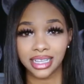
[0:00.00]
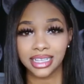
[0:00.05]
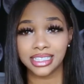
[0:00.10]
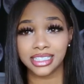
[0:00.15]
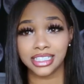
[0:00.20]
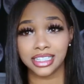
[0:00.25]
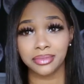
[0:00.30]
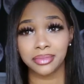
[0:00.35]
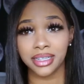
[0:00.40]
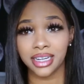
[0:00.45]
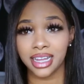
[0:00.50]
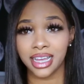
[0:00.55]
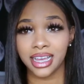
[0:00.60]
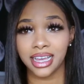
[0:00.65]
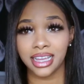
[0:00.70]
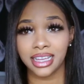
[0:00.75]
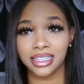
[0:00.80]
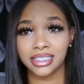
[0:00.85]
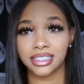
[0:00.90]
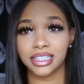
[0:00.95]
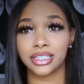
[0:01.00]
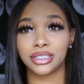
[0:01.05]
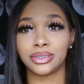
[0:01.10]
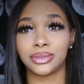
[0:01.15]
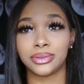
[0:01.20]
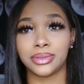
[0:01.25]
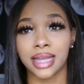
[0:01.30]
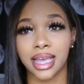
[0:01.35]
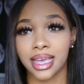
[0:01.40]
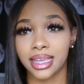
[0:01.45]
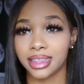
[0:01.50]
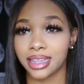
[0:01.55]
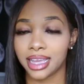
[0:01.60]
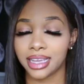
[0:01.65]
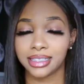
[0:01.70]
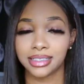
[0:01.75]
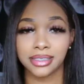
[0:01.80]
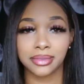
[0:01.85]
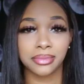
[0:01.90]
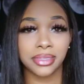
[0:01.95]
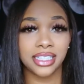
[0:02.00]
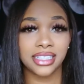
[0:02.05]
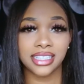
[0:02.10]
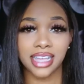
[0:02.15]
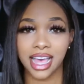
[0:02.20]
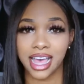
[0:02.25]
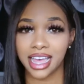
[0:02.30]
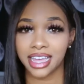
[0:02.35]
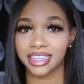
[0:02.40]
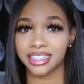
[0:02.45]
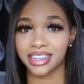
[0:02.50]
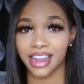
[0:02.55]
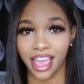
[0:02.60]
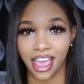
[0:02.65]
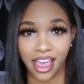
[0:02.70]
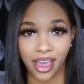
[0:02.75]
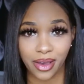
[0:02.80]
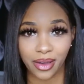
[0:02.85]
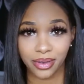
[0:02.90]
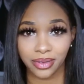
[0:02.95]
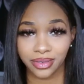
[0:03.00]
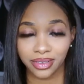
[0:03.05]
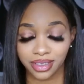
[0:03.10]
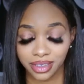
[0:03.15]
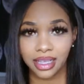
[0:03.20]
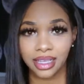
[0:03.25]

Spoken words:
Geminis do not like to be tied down.